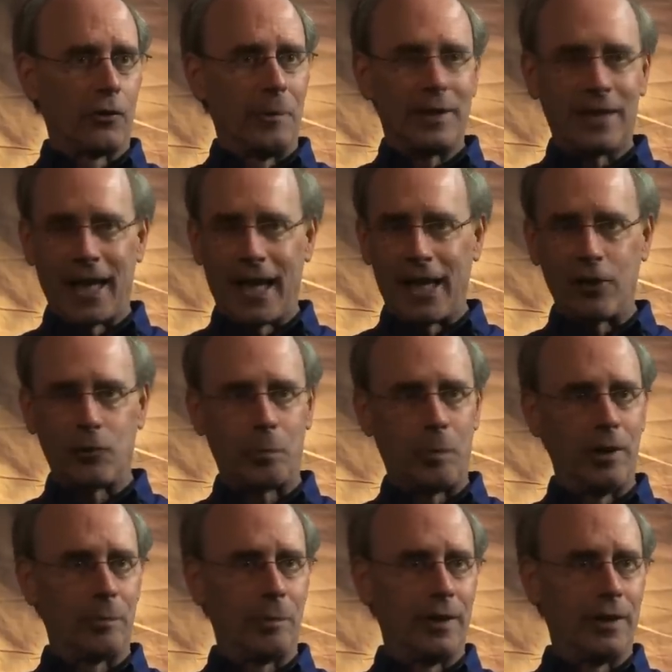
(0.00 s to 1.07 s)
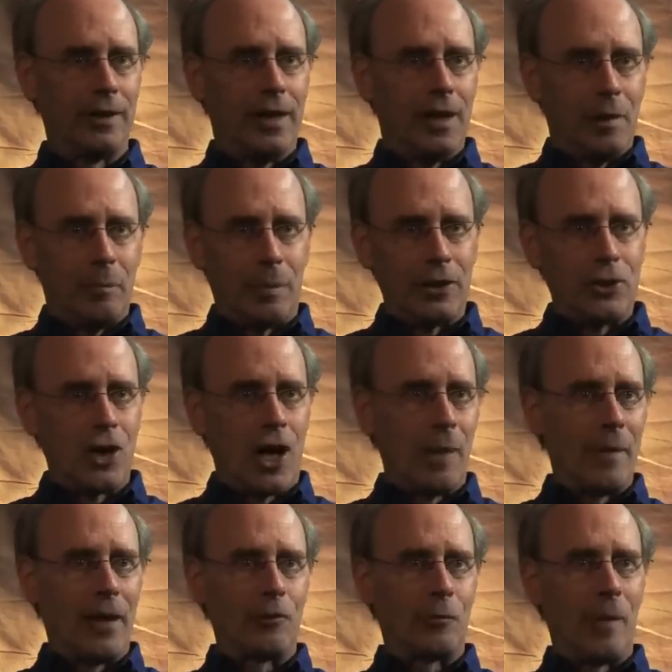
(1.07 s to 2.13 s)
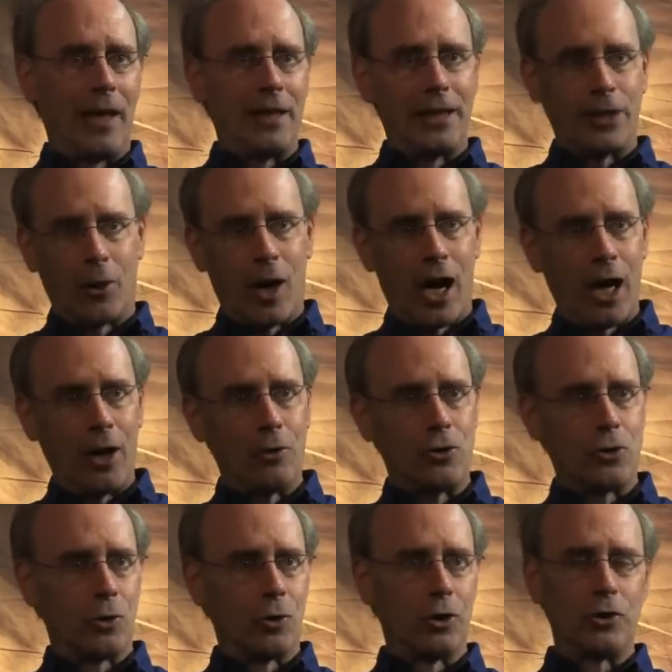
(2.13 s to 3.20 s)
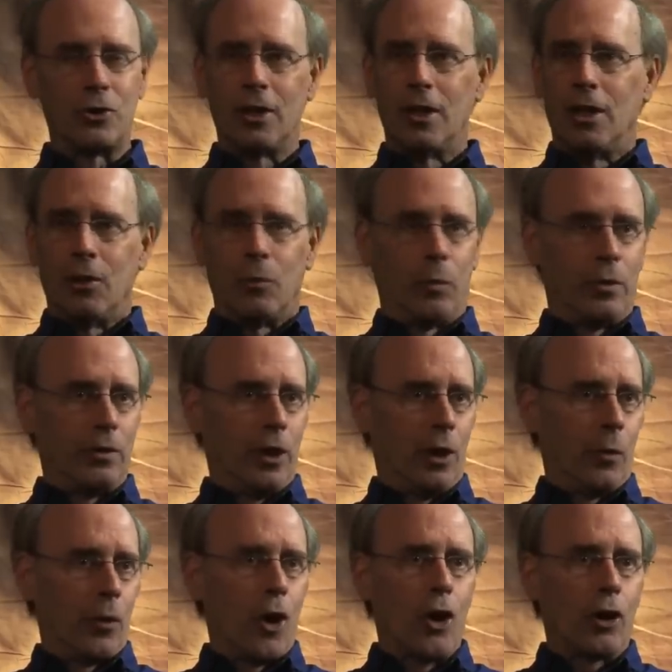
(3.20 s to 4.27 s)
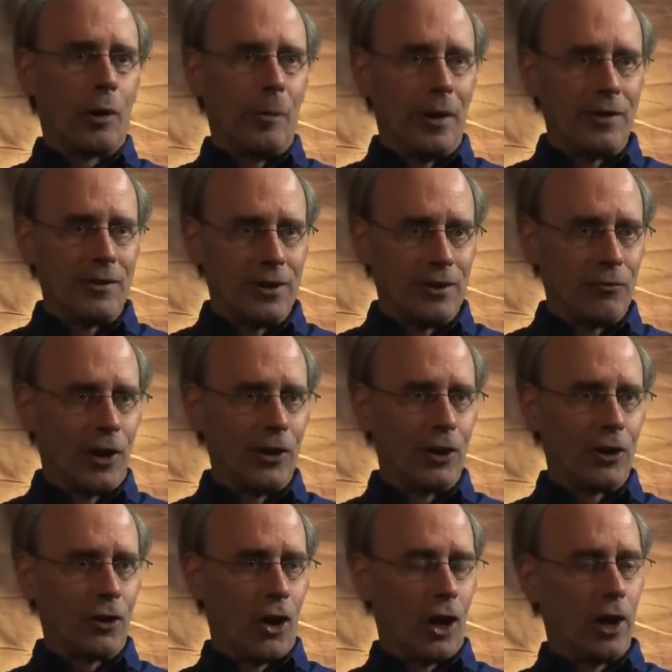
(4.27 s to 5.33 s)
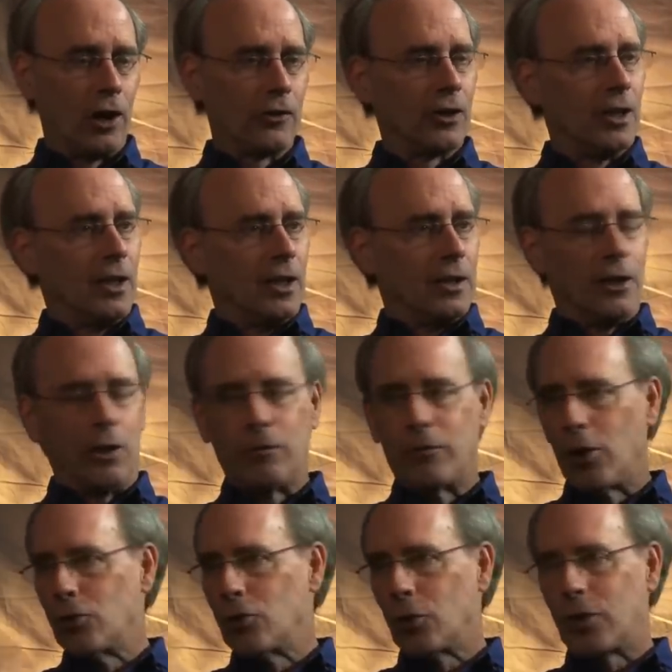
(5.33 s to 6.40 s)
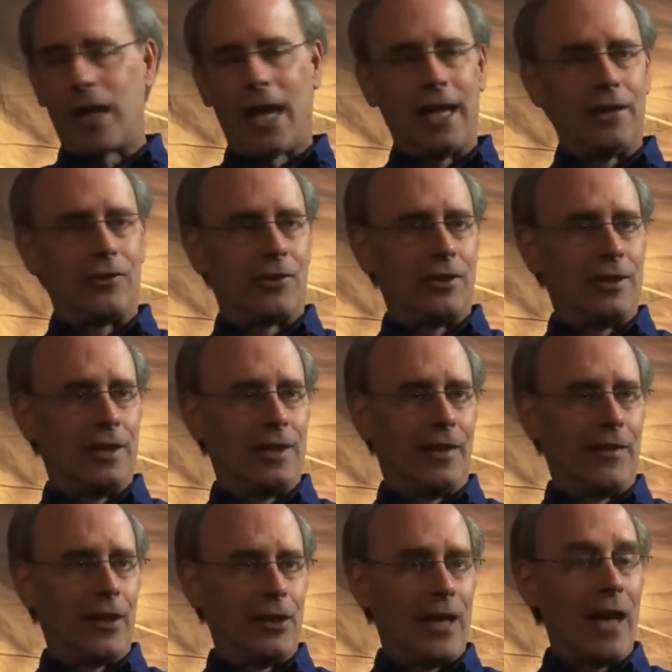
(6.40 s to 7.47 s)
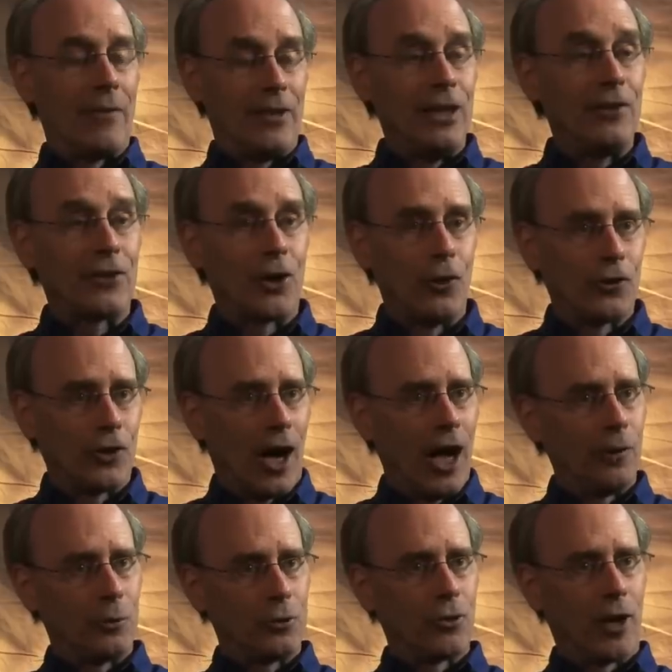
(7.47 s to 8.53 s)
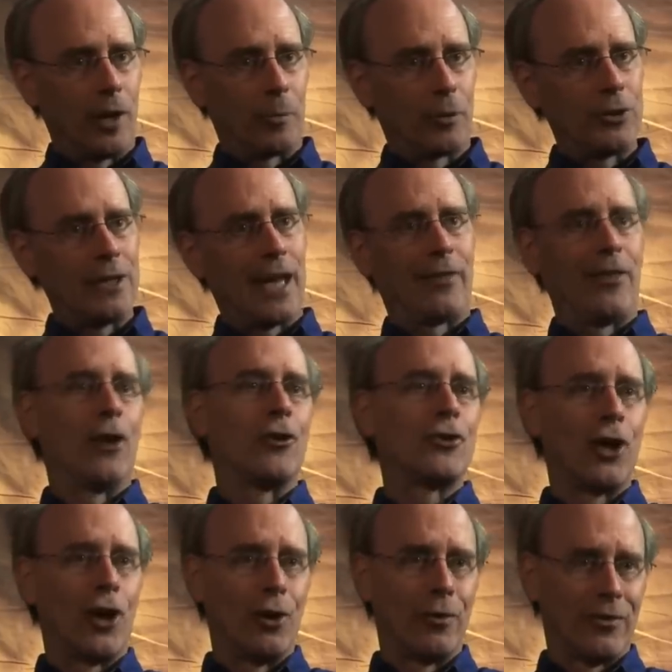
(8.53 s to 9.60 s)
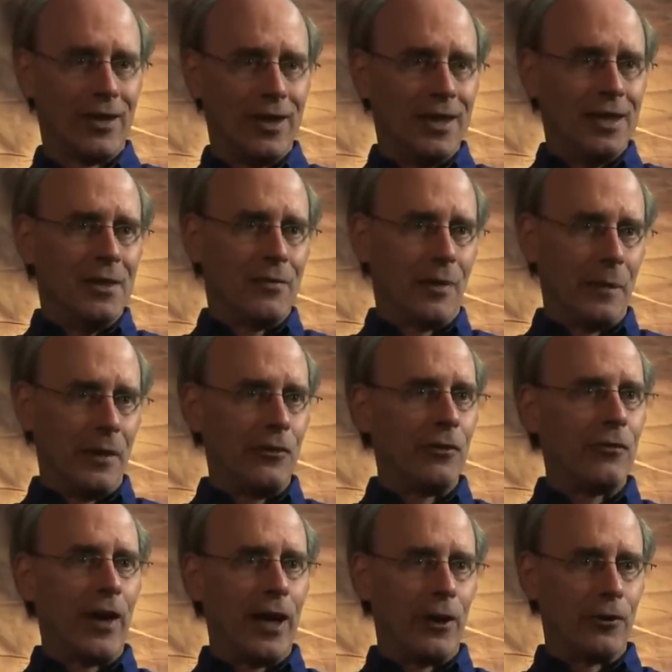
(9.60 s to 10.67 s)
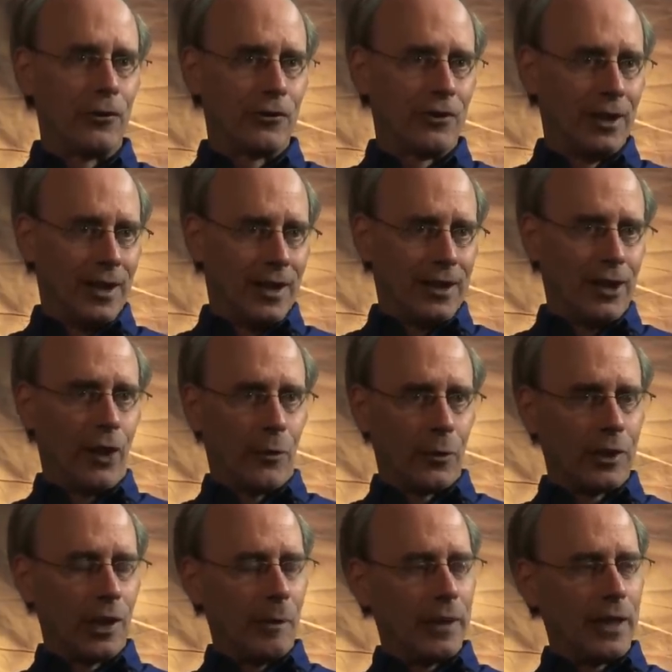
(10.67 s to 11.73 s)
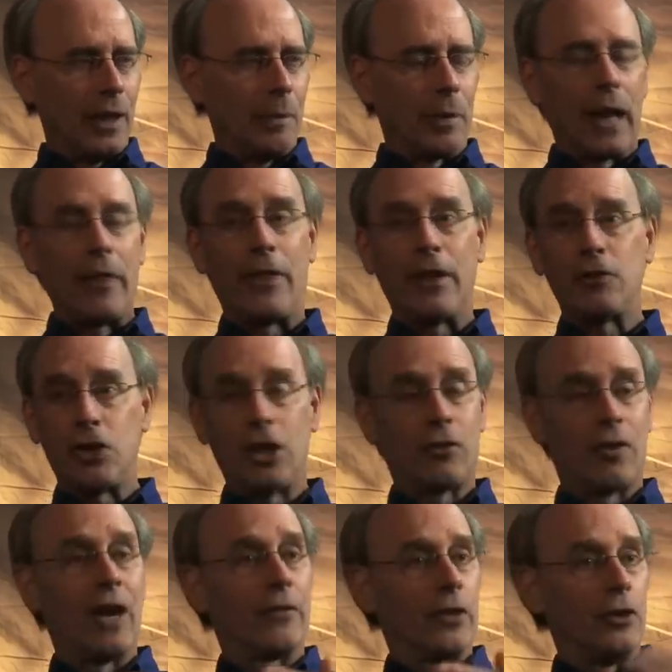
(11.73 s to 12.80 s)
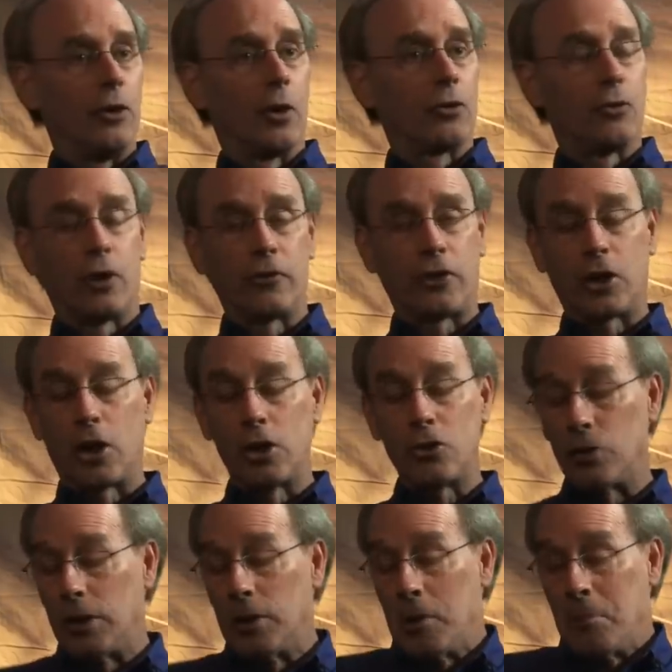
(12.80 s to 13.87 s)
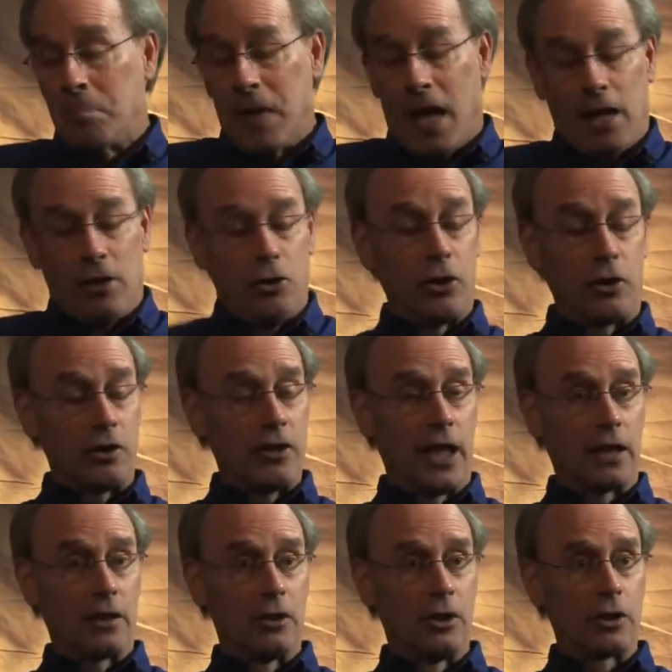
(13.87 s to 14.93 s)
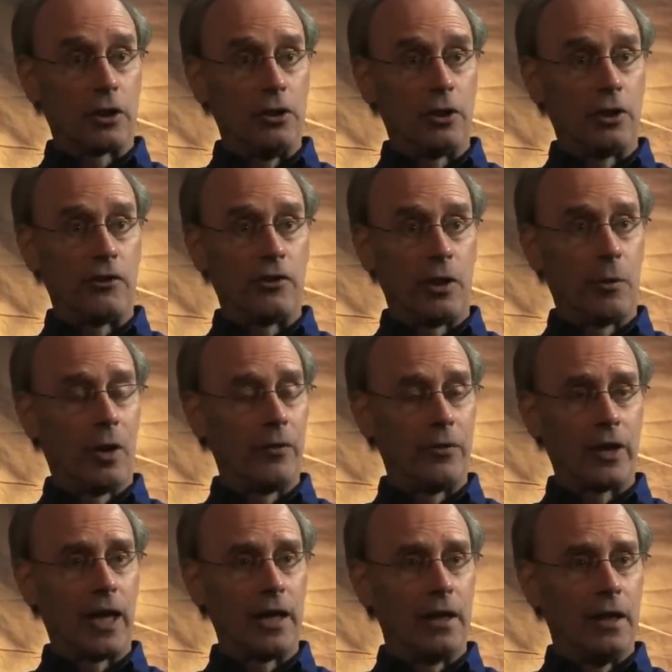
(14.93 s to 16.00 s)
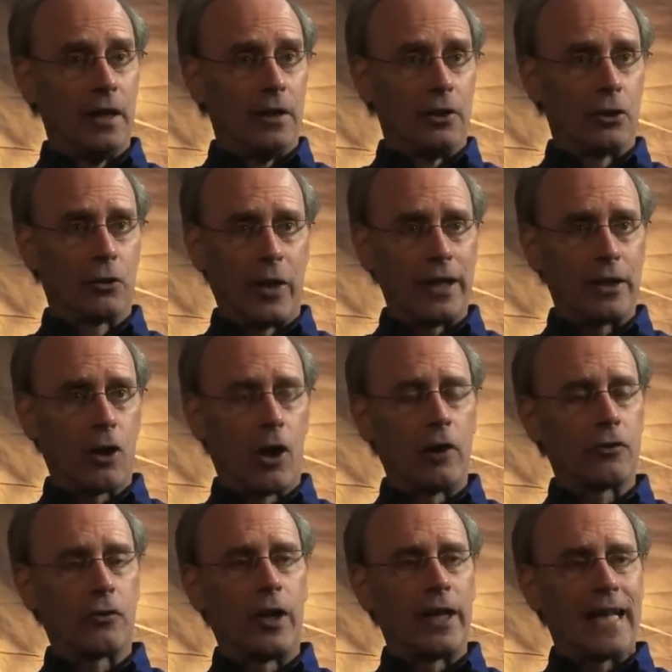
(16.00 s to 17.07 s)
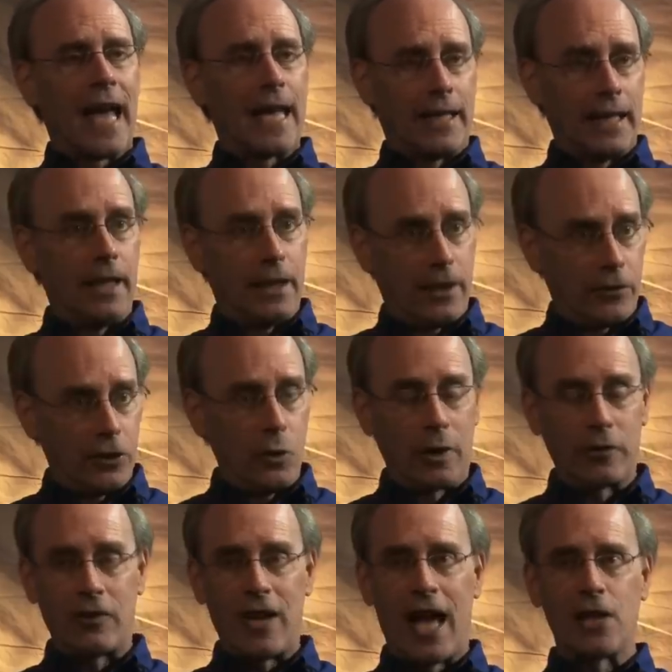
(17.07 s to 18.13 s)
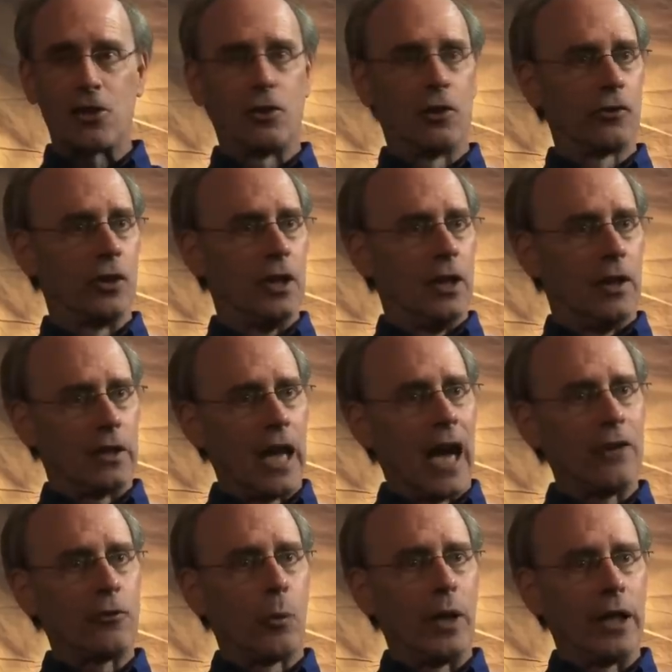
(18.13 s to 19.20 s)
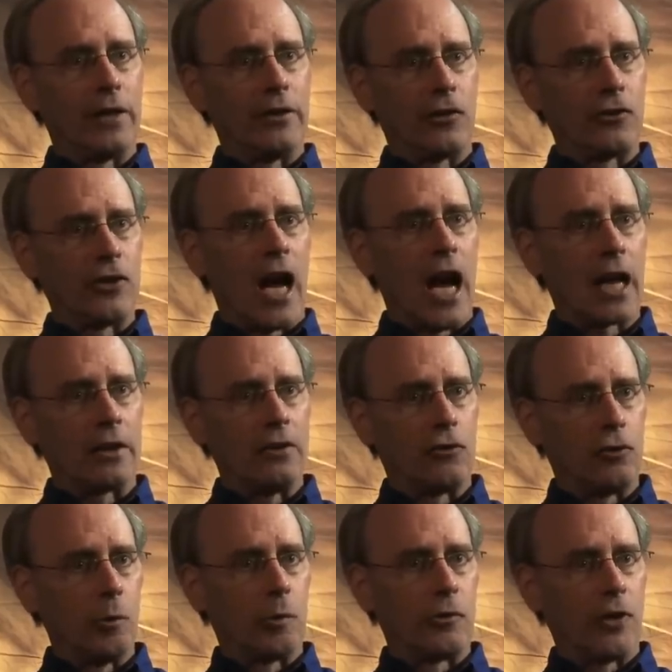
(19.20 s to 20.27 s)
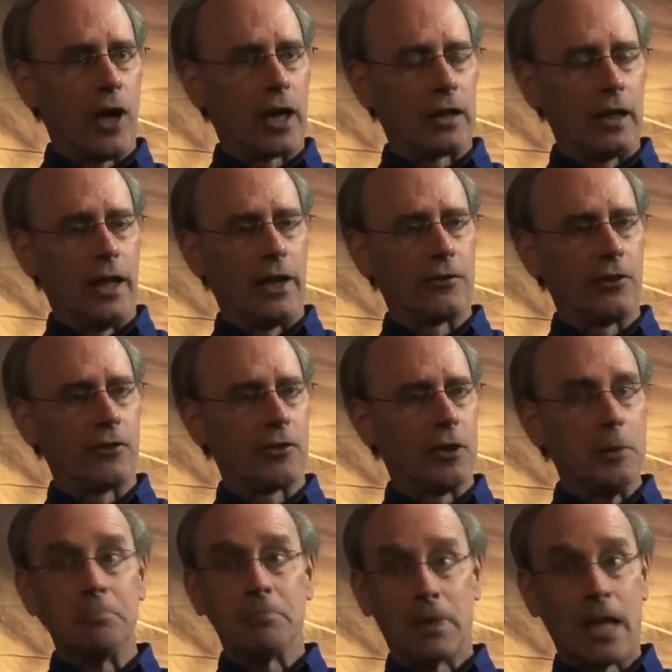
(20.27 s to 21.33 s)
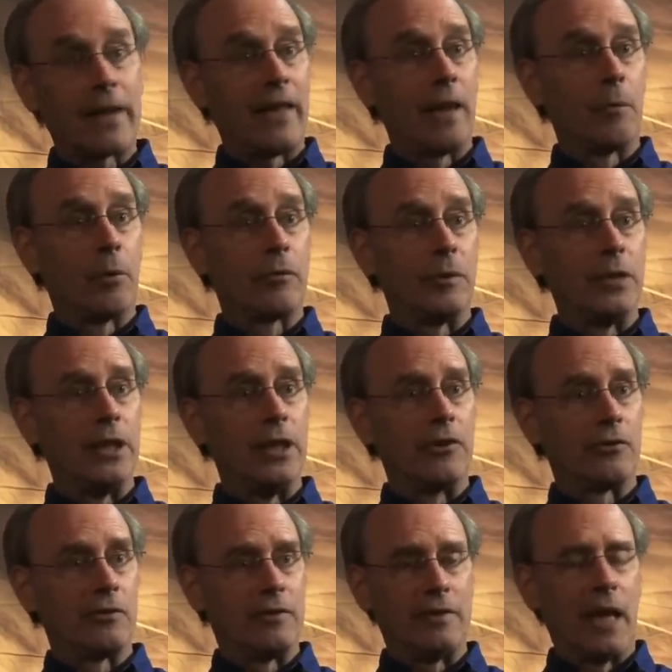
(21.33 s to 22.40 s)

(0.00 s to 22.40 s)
I mean, K.S. Pittman and Big John Masmanian, Ohio George, would all come in to run their cars, Virgil Cates, and then you have the East Coast guys would try to protect their turf from these invaders, that were coming in. But I think geographically, you go across the country, And you could take a look and you could say, well, if you got great cars running out at Indy at the U.S. Nationals, guys winning in the stock and super stock classes, a lot of them were from the East.